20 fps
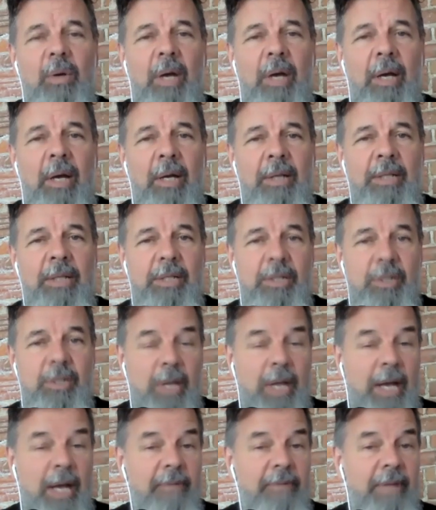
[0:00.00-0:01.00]
uh did you
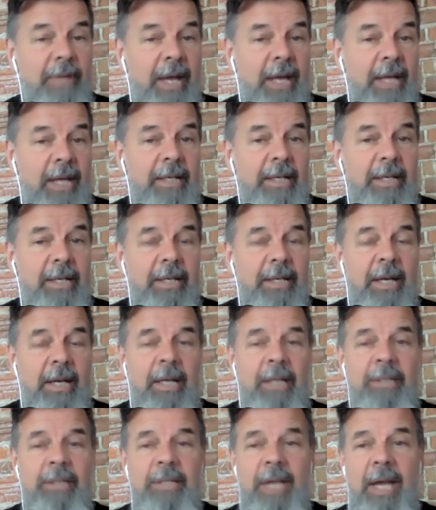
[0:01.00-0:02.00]
have that
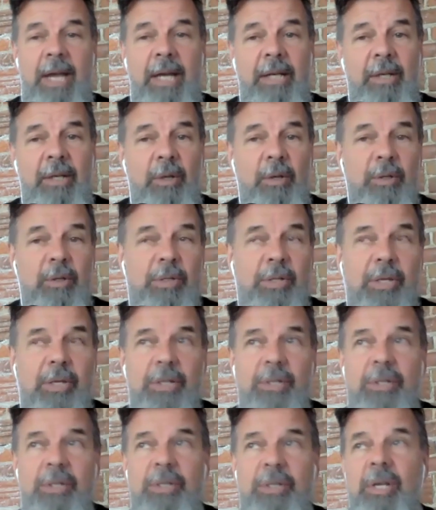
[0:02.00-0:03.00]
uh
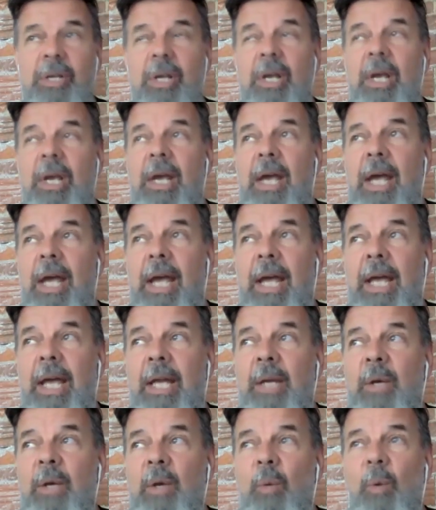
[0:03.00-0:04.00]
diagnosis?
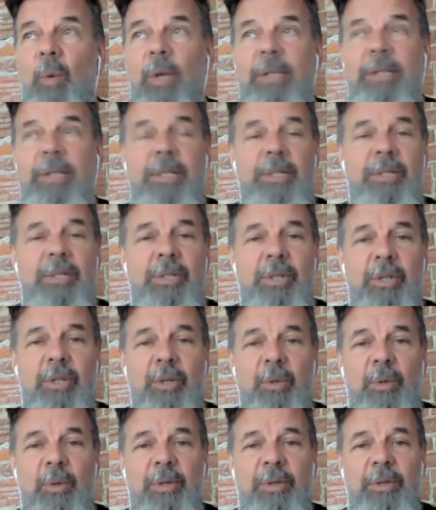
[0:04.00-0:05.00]
And what did you
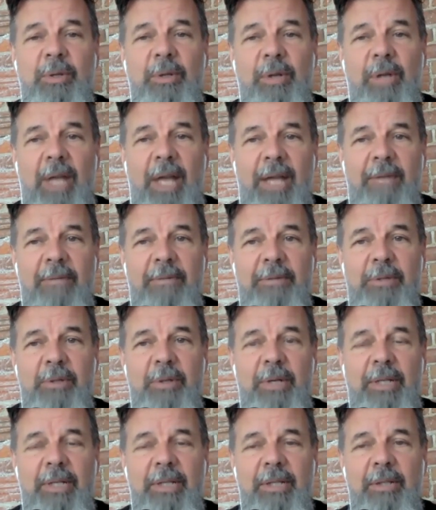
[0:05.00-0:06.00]
do with your life
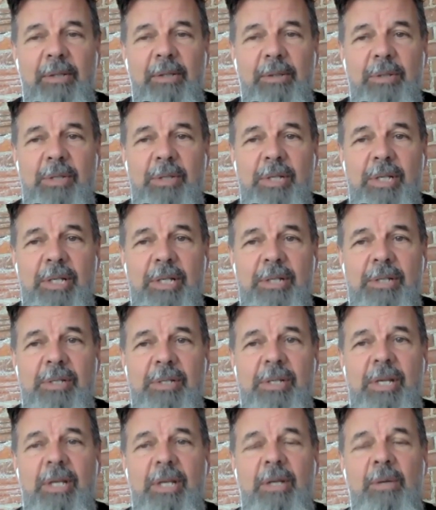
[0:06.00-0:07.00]
during those years
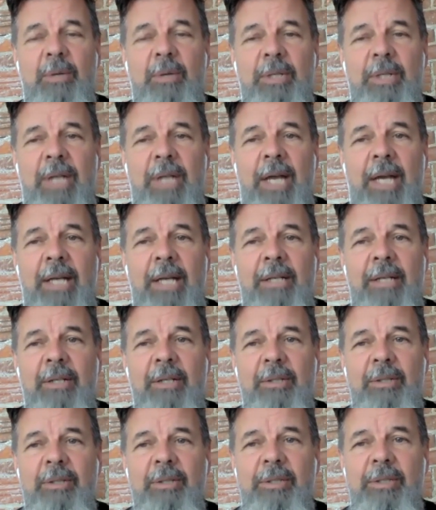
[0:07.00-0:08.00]
that you were
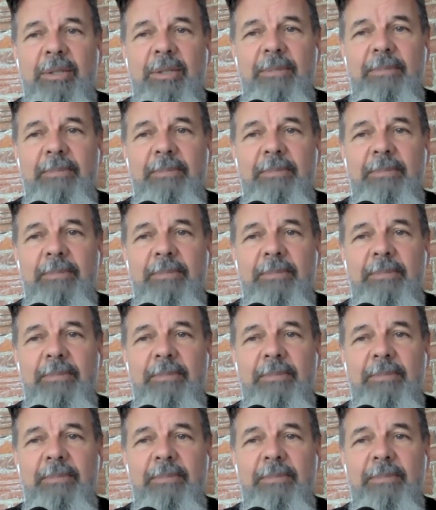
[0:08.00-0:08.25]
diagnosed?